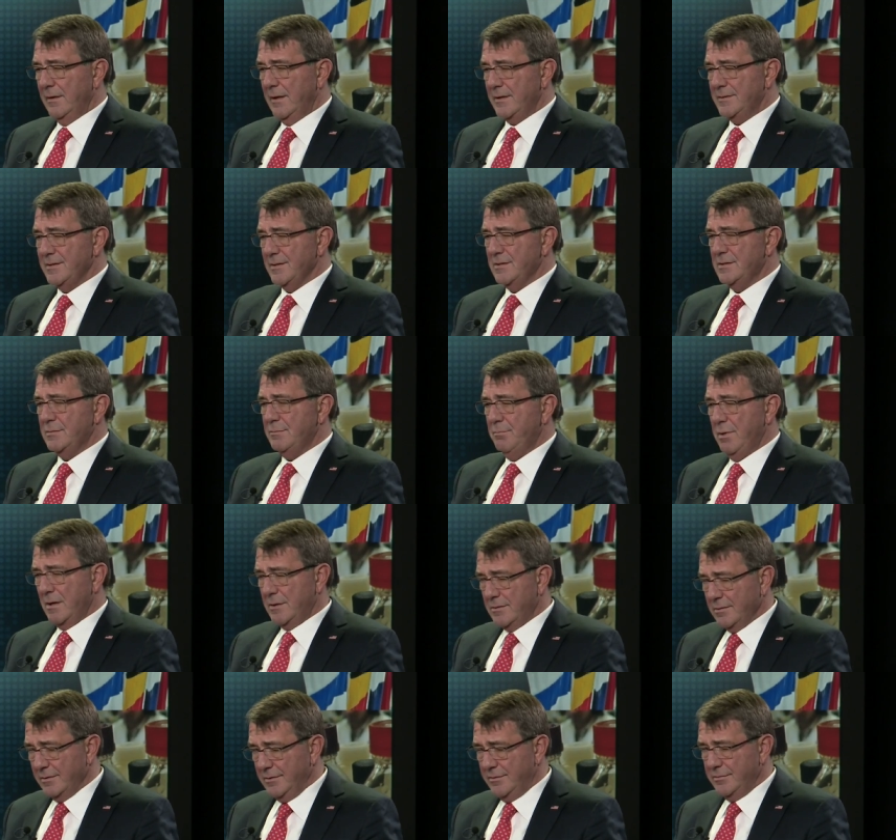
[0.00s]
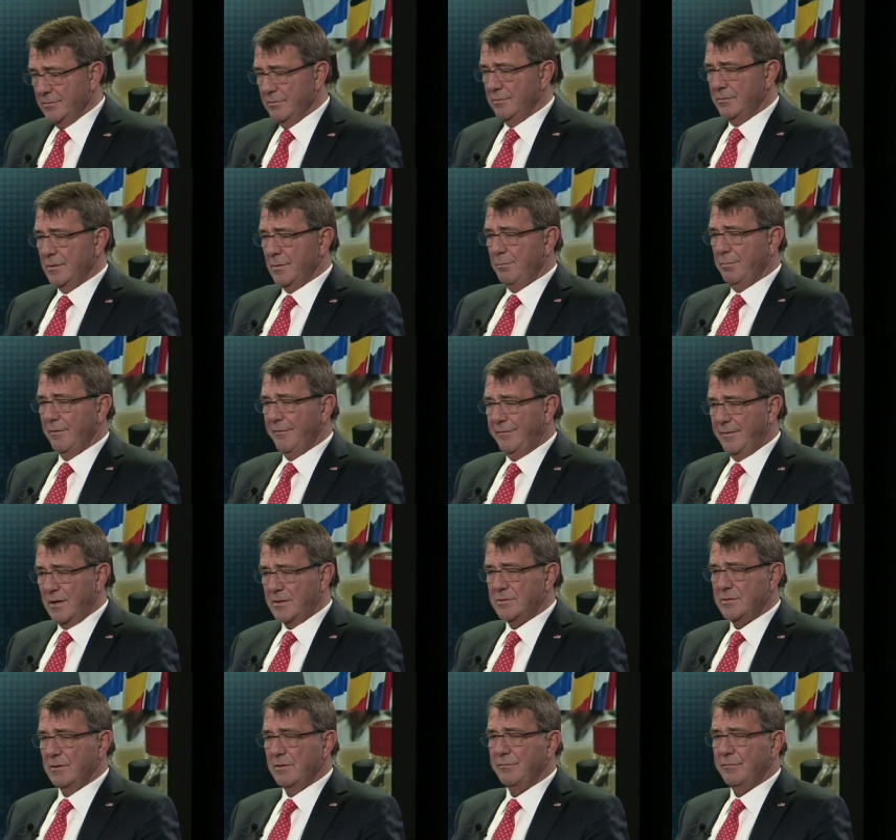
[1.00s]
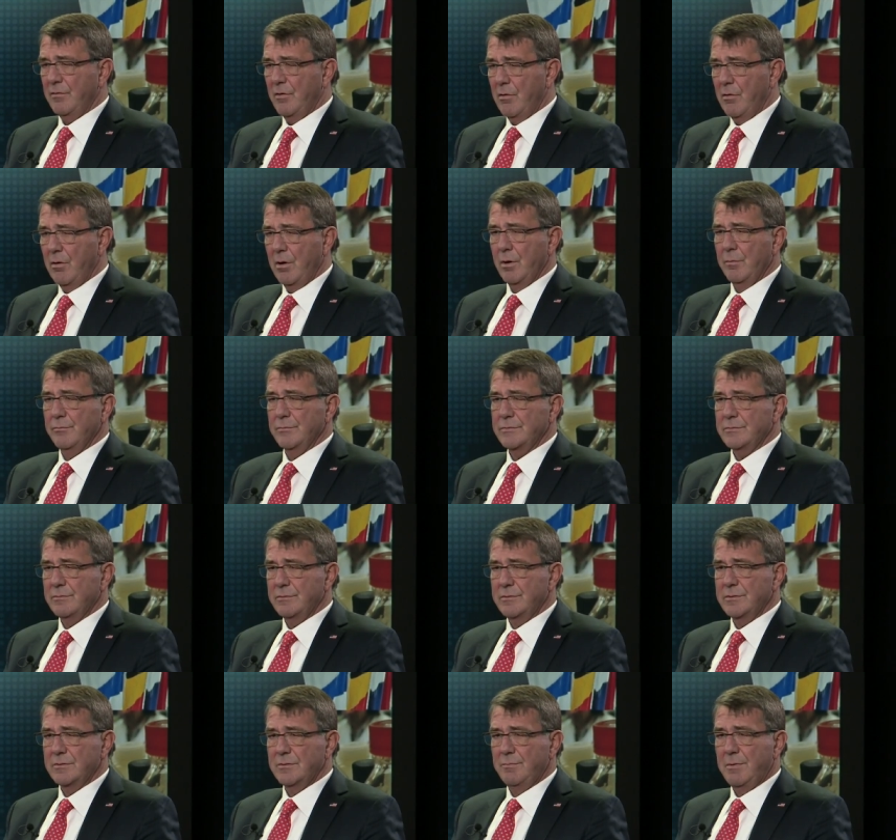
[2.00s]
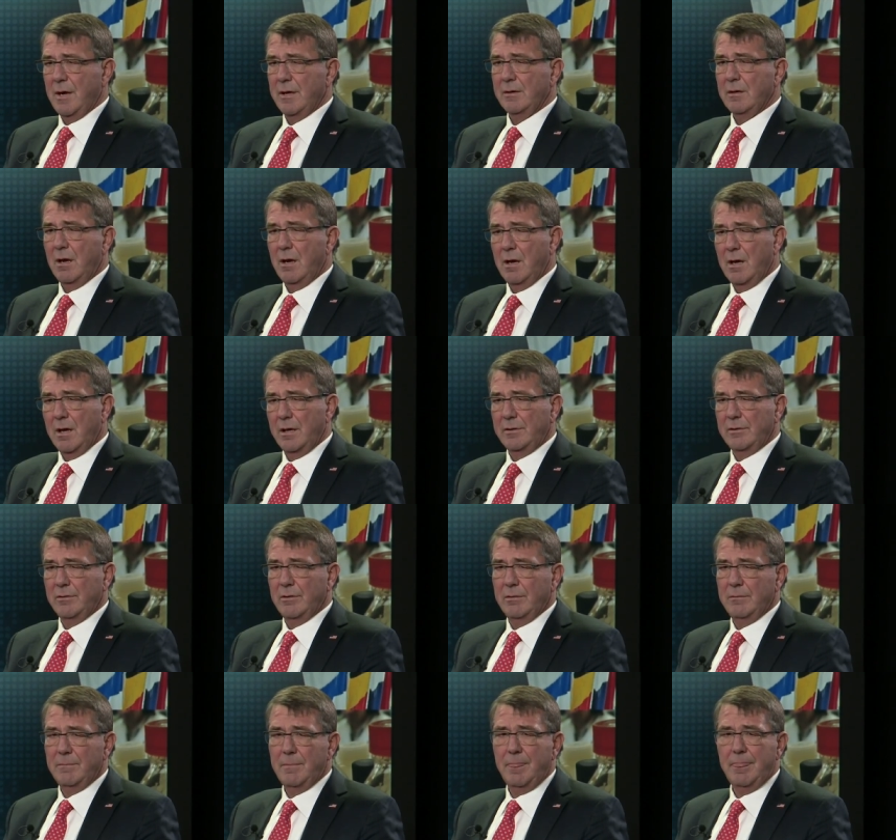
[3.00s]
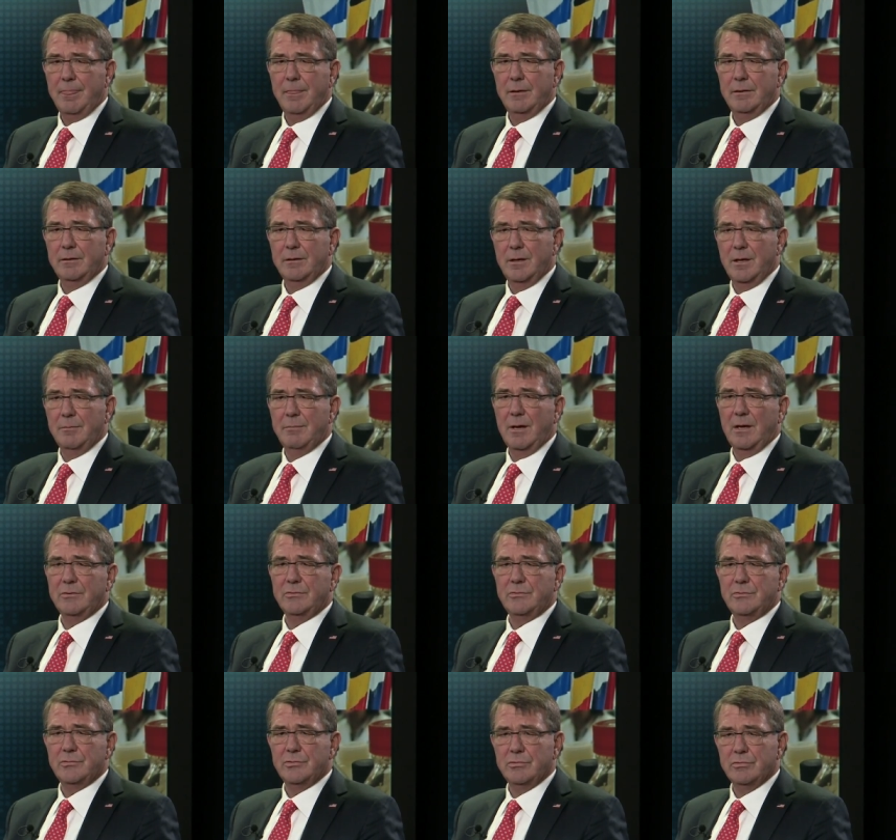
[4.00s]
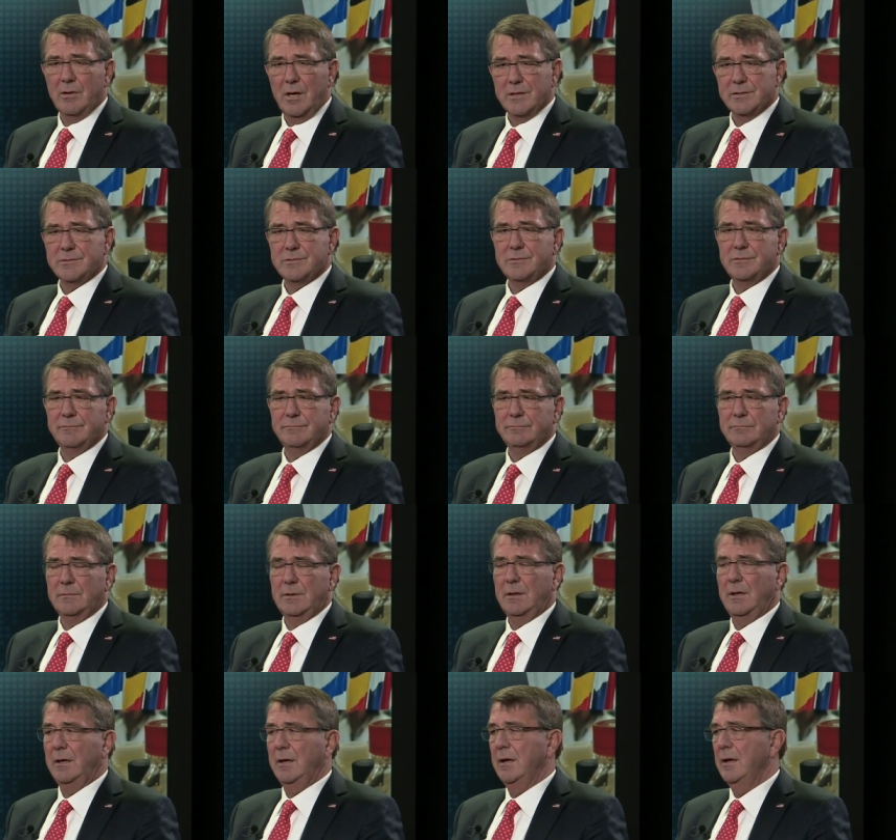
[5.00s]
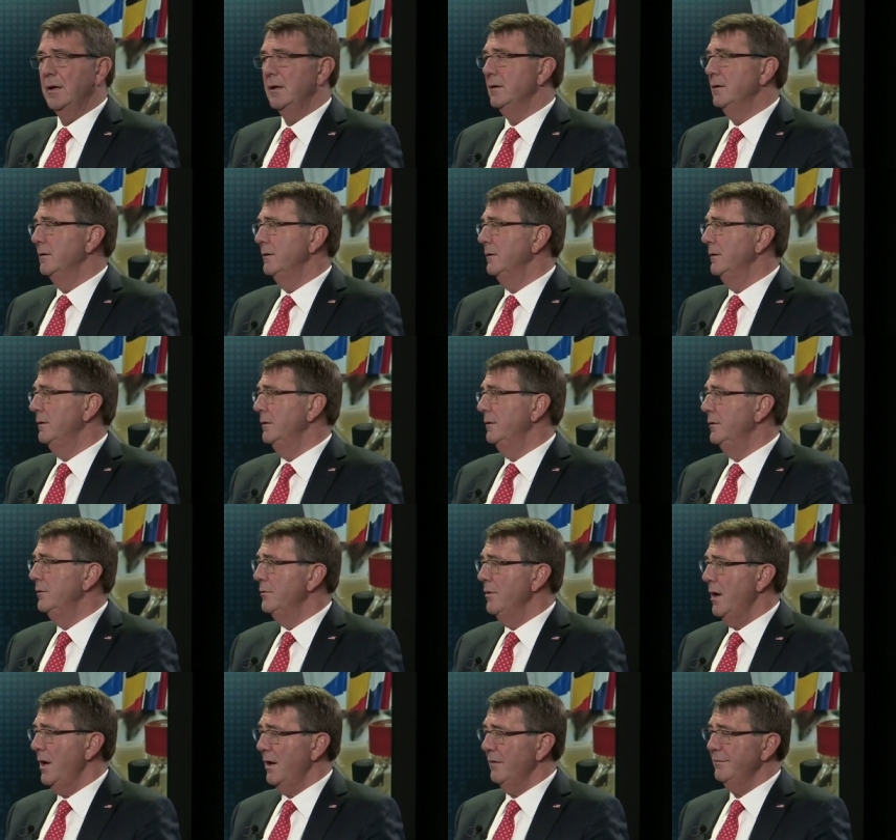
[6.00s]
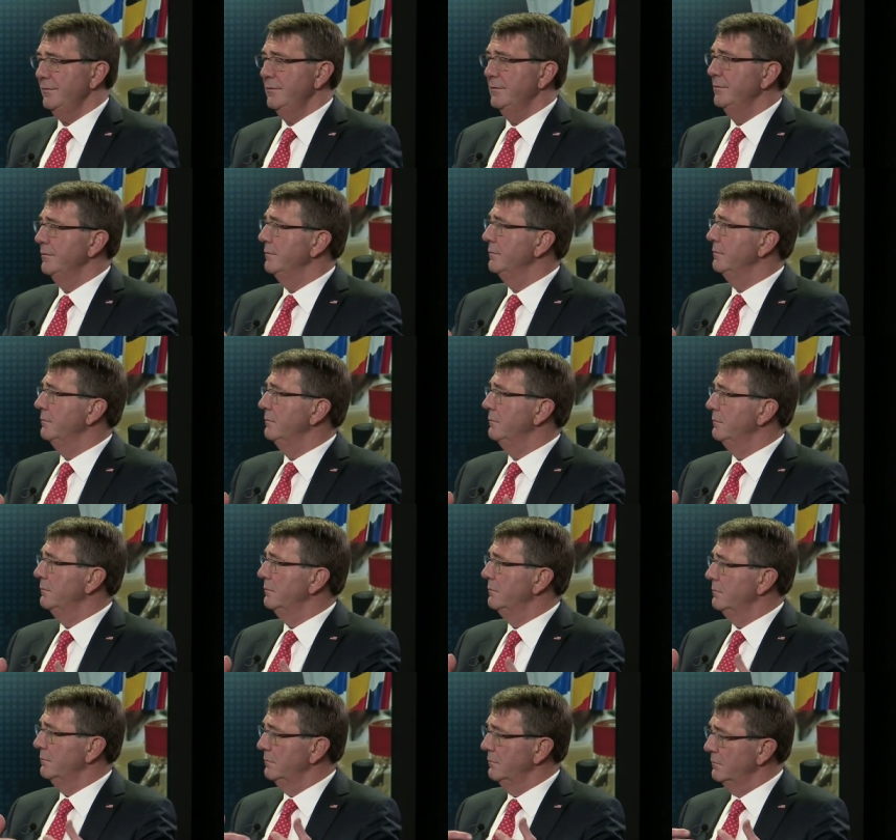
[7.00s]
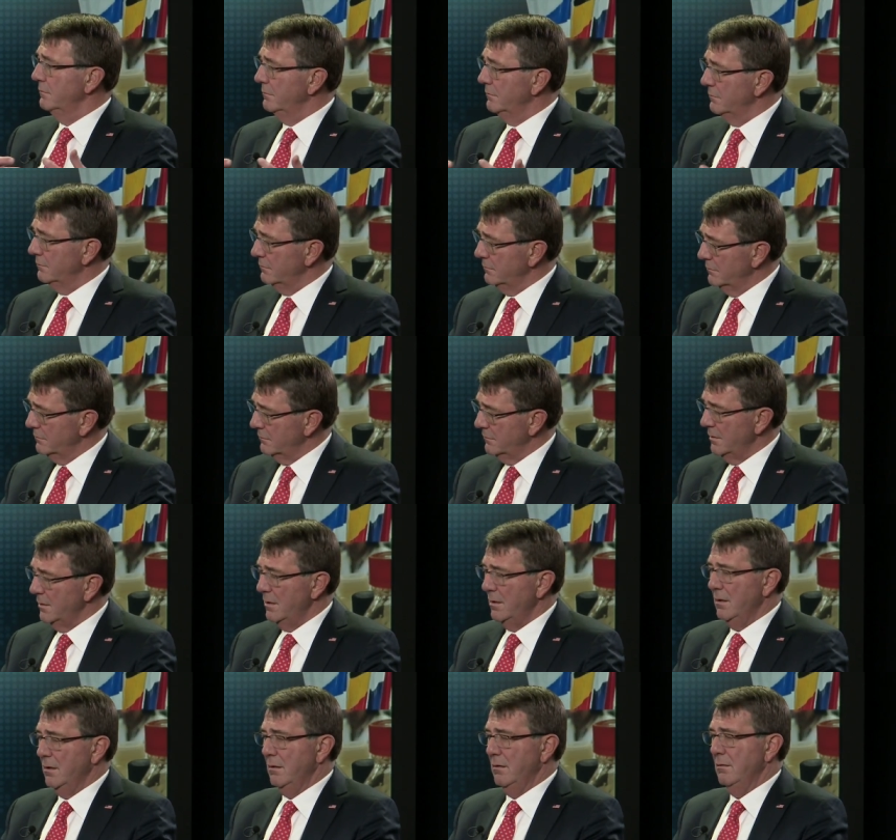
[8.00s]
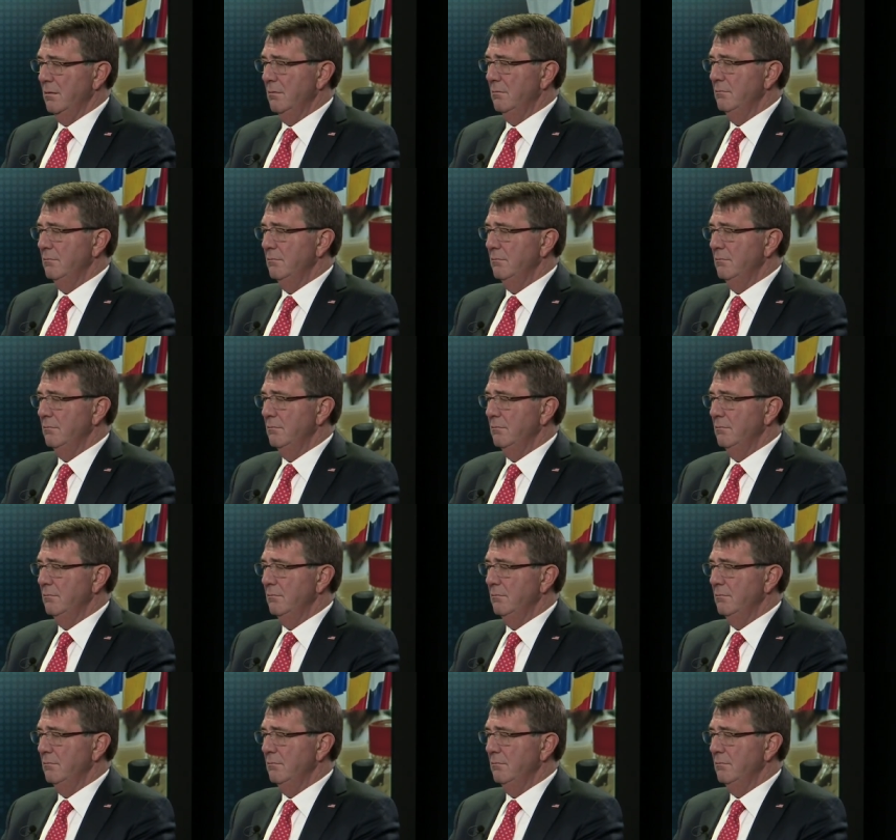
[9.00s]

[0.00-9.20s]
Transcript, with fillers: and that's especially true in the profession of arms, which is about honor and about trust. And you have to uh,